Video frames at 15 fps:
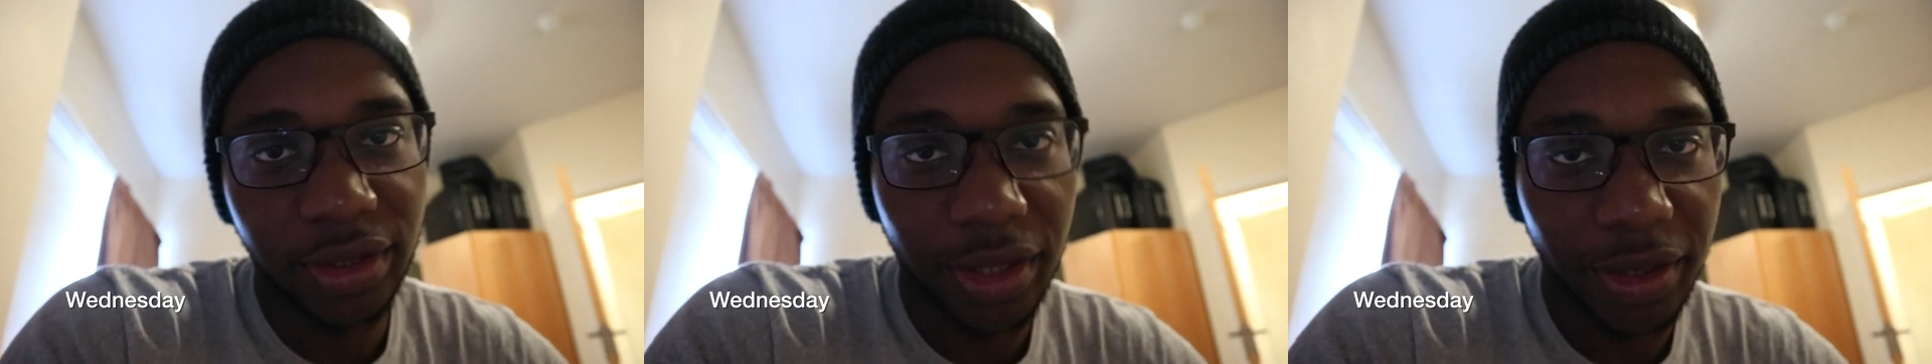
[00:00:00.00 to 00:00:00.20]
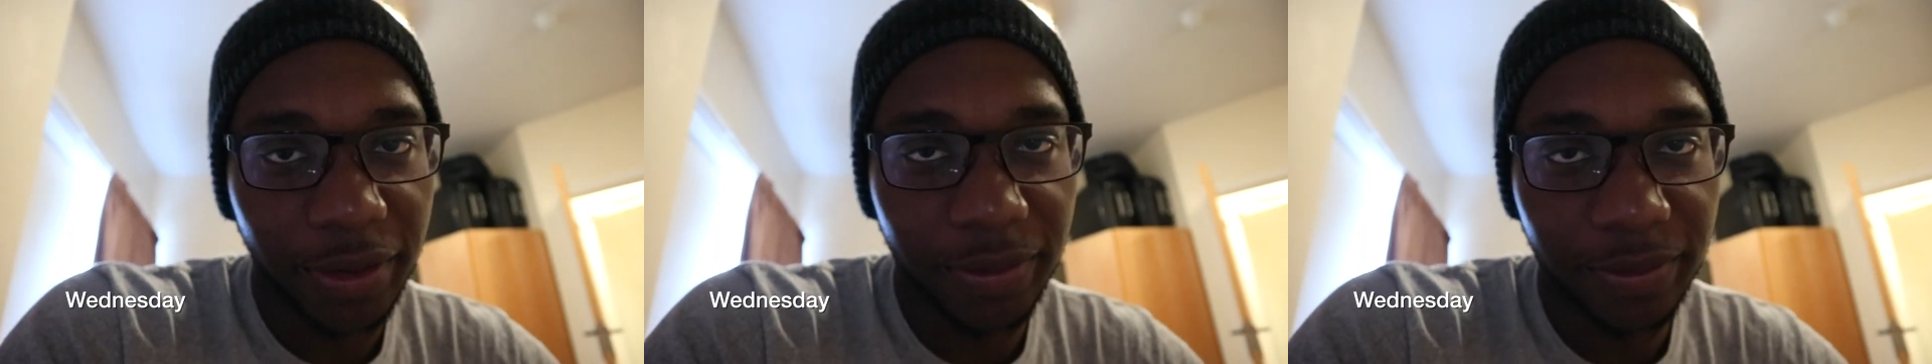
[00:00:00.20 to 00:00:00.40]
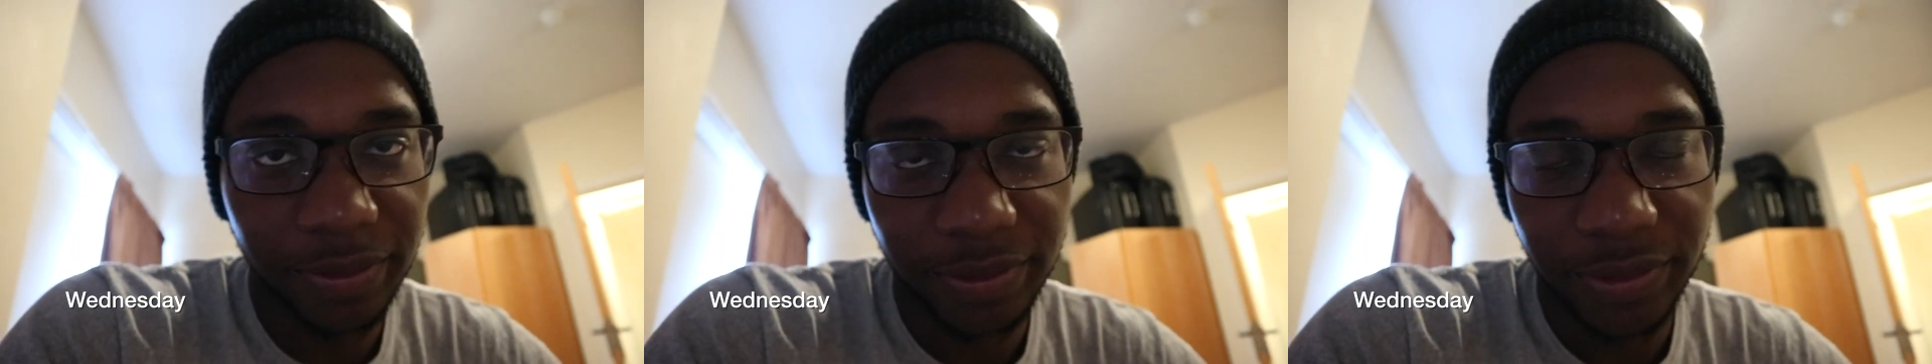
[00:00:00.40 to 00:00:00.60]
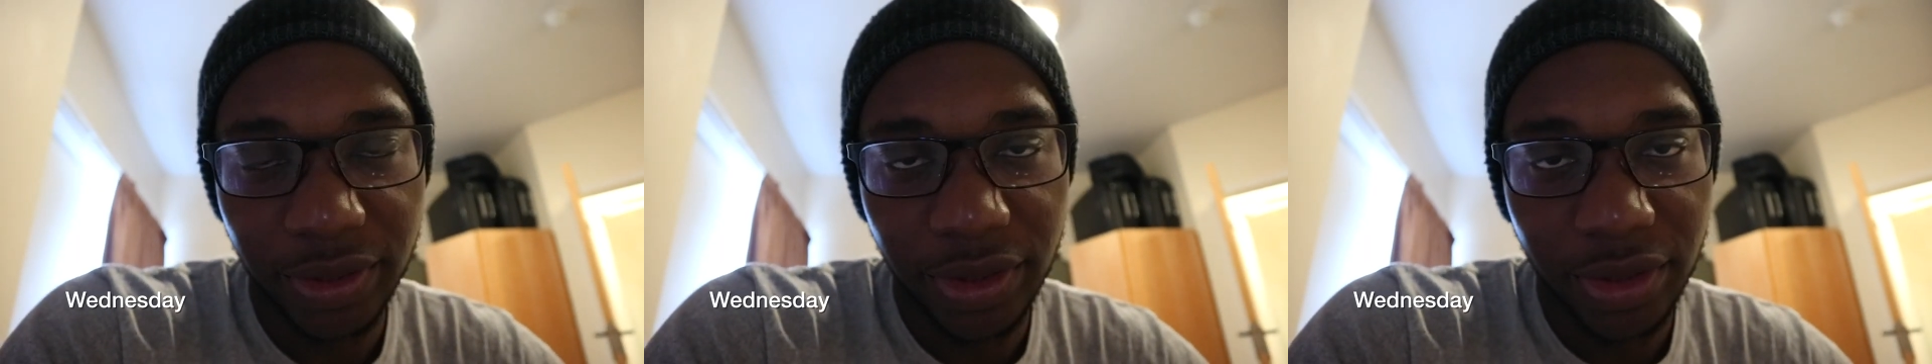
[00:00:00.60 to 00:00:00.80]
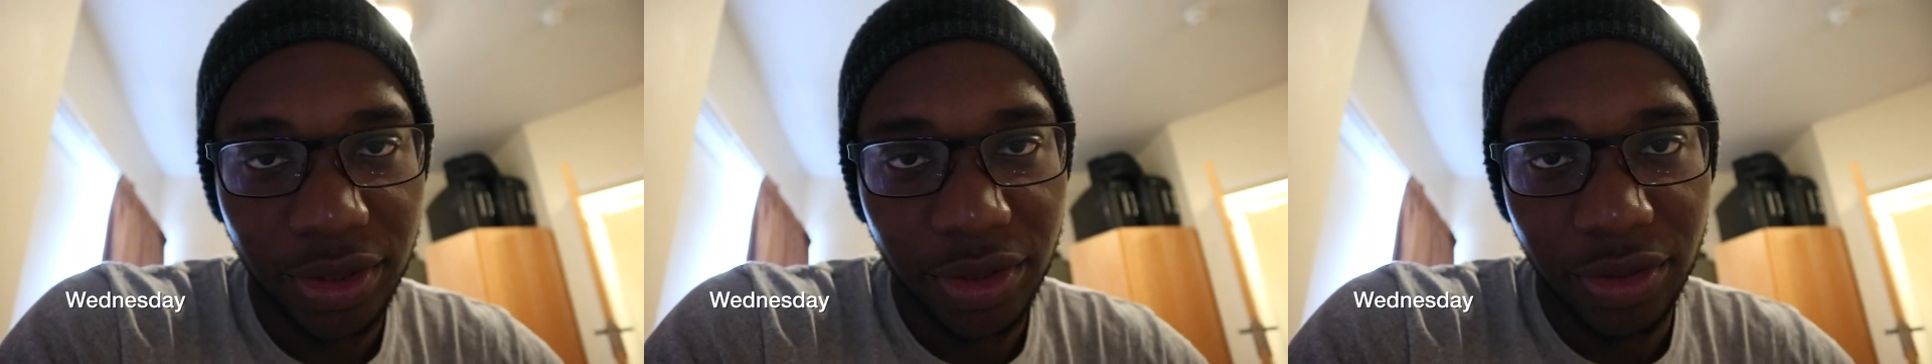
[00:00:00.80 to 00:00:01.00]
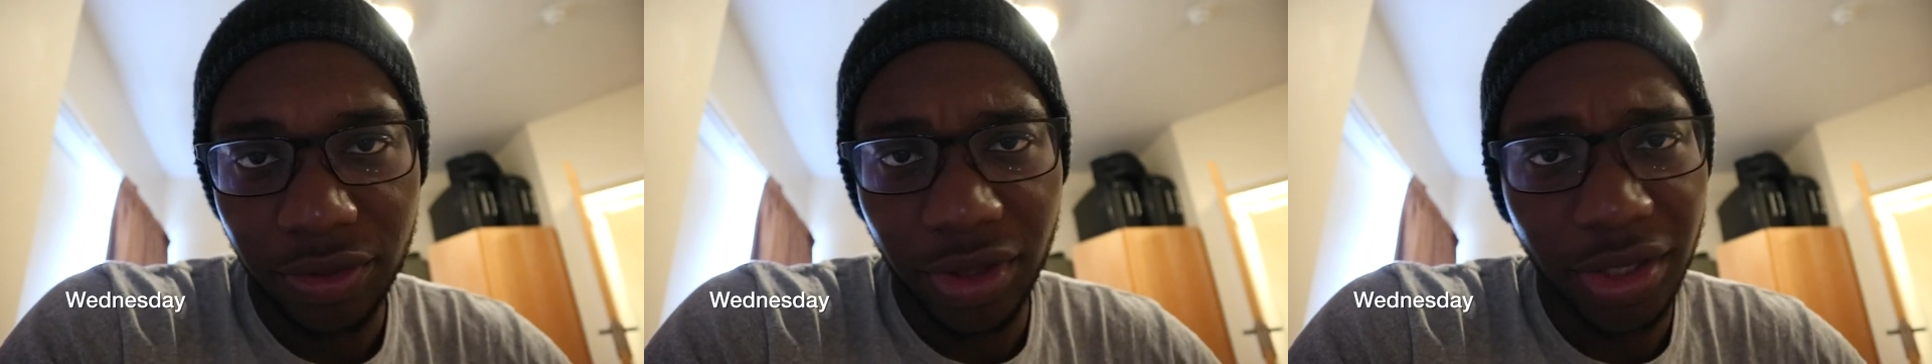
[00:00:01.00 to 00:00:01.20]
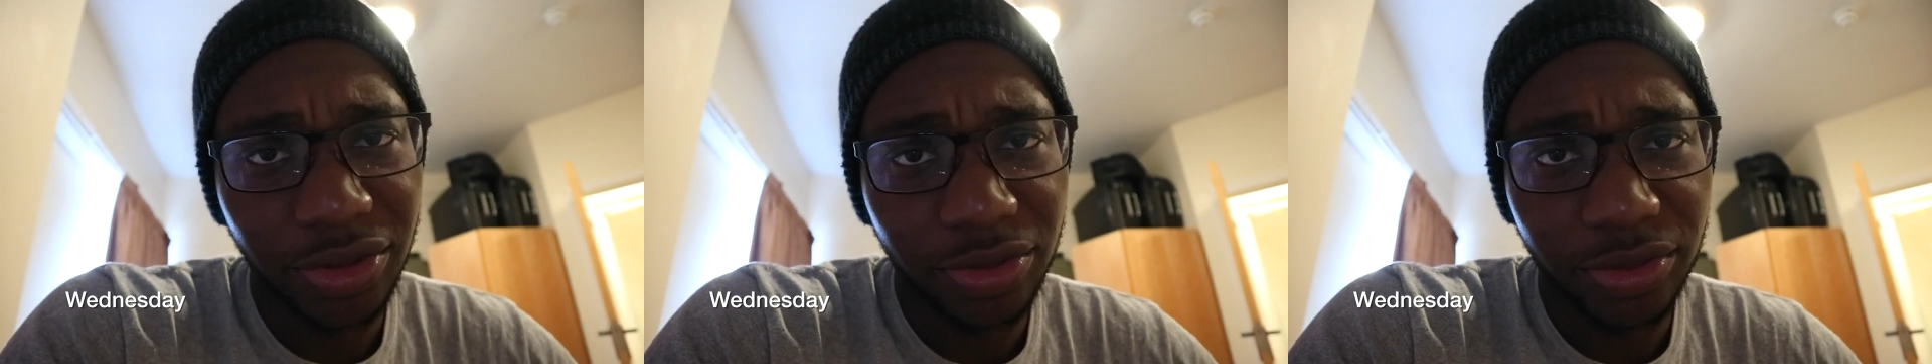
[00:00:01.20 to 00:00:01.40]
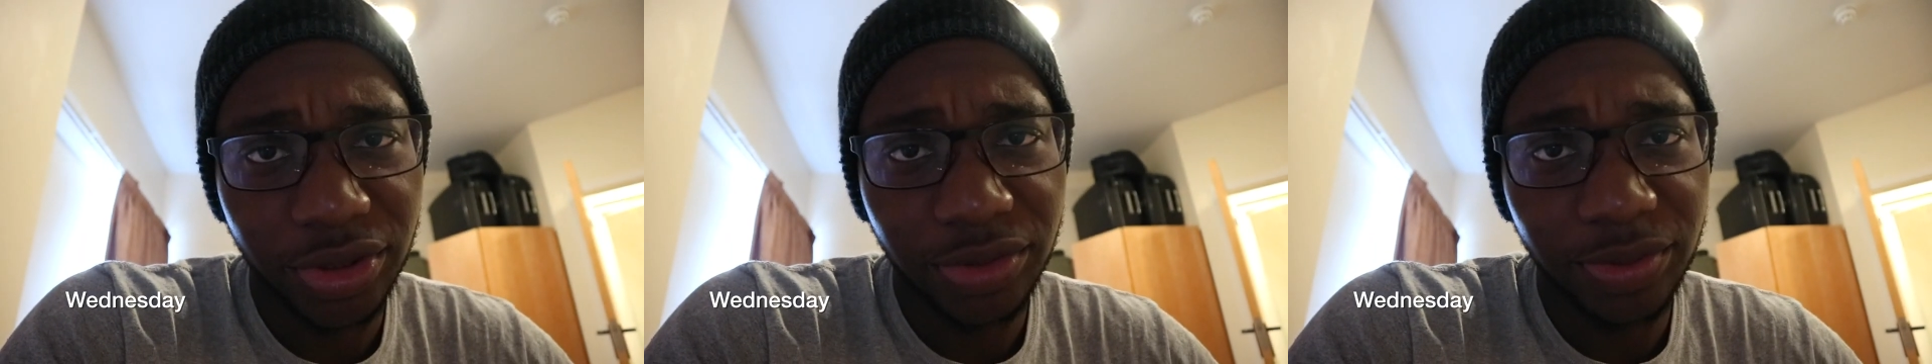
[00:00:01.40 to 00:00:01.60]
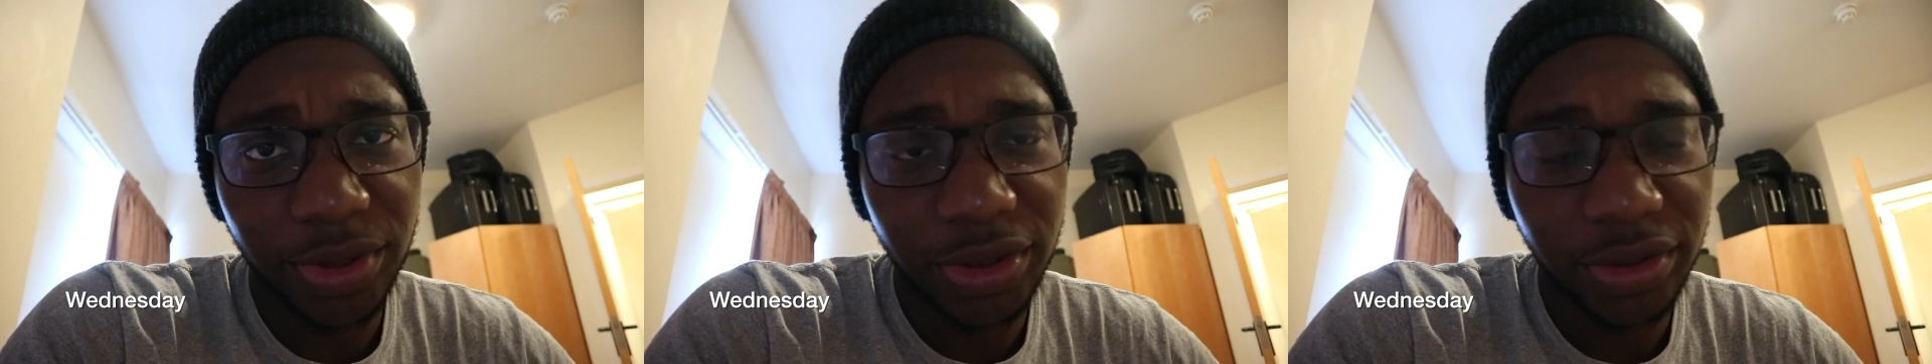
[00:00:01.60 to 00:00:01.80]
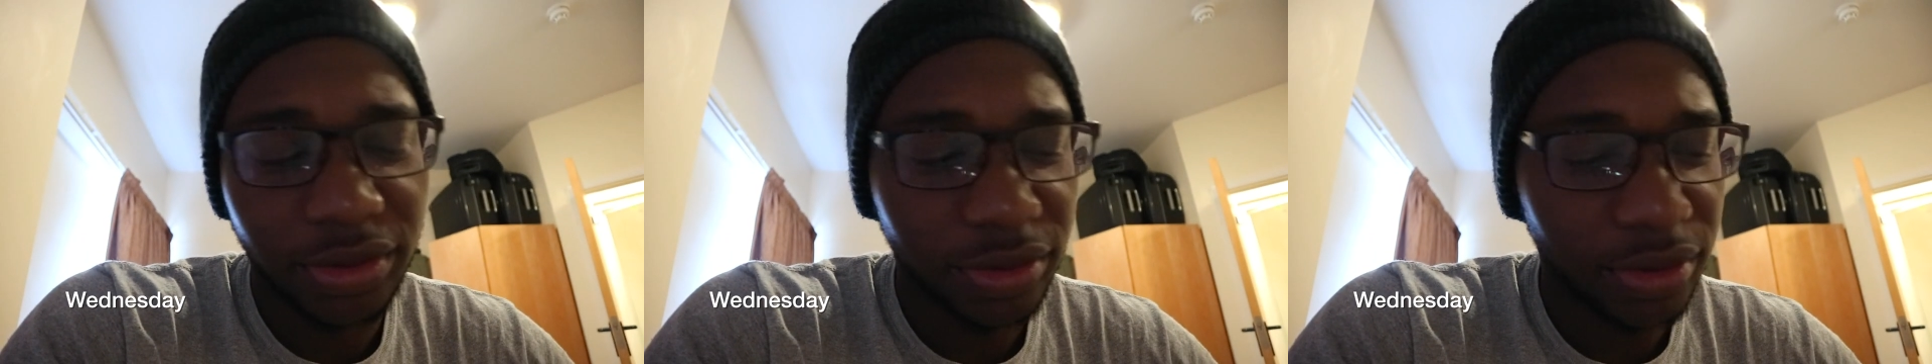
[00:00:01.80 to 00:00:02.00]
Rice
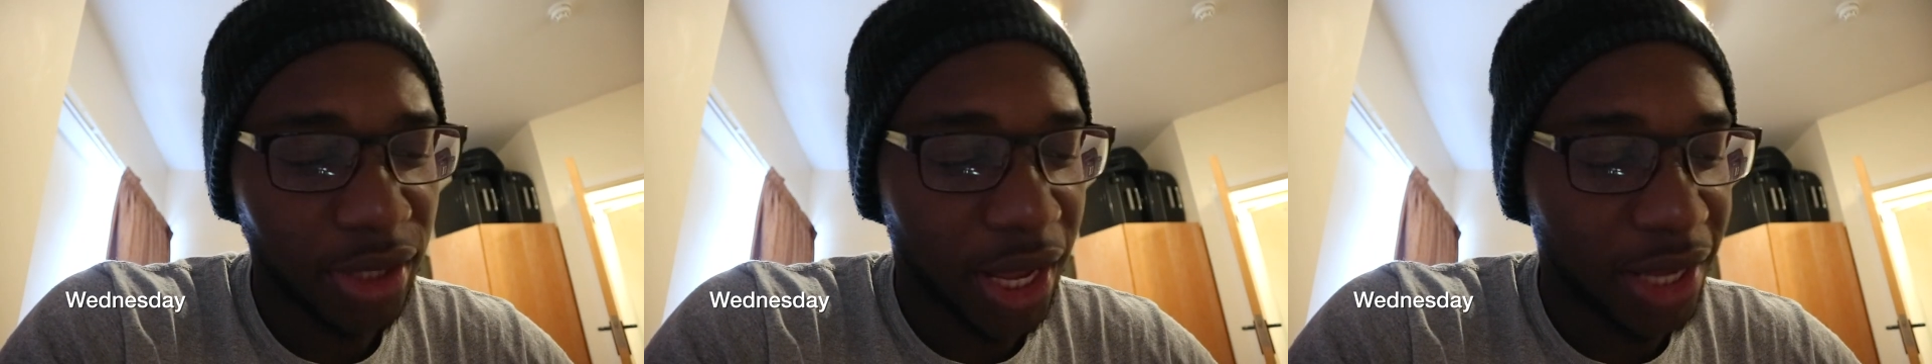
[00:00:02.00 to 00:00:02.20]
Krispies,